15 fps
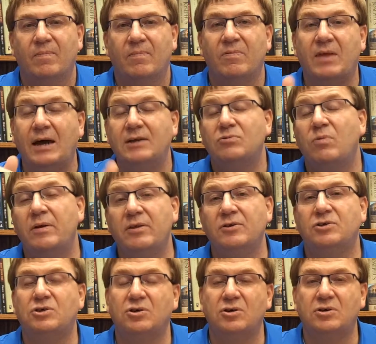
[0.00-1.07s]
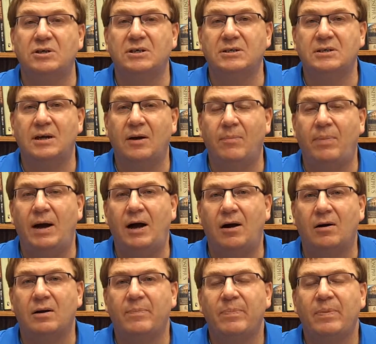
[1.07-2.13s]
That's what the church is
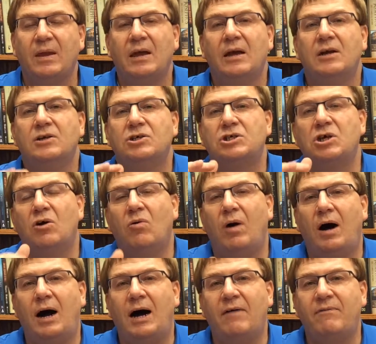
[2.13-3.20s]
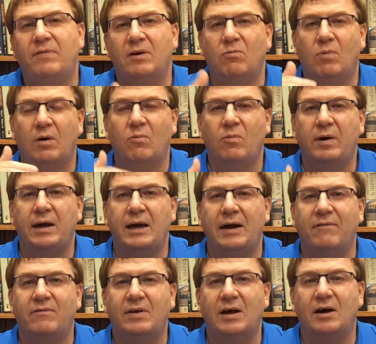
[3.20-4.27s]
about. So often what we
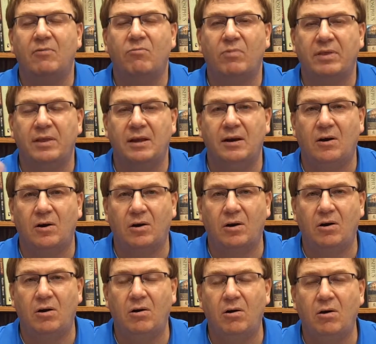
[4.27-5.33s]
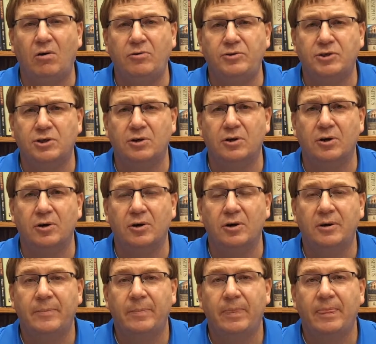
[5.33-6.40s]
have done within our culture
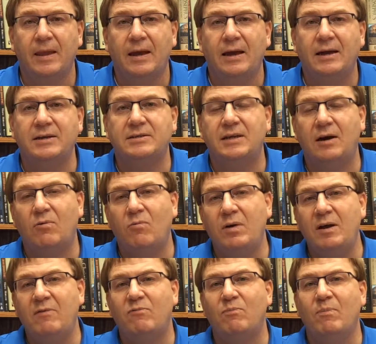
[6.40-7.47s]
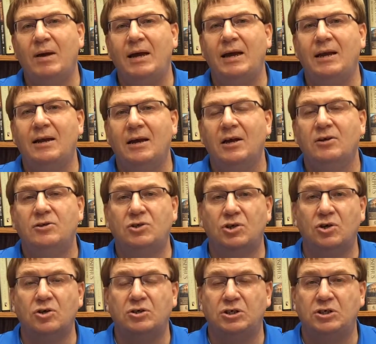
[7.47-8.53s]
is that we've made
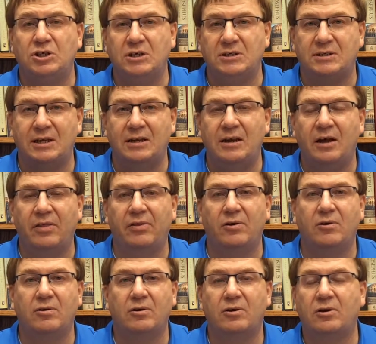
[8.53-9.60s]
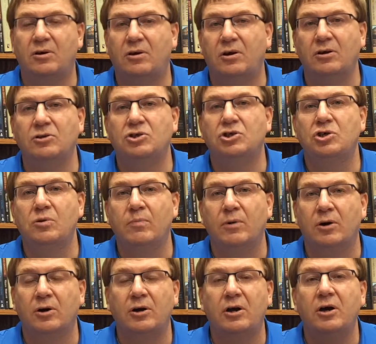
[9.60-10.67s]
church just another
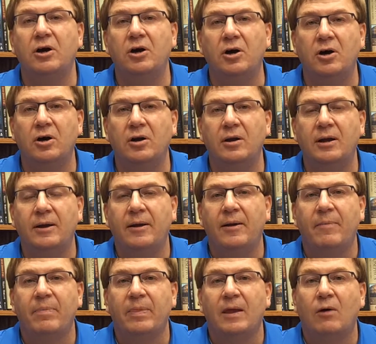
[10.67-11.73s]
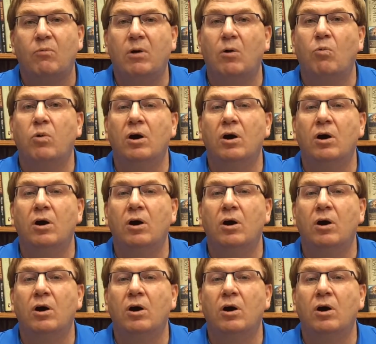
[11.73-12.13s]
consumer good where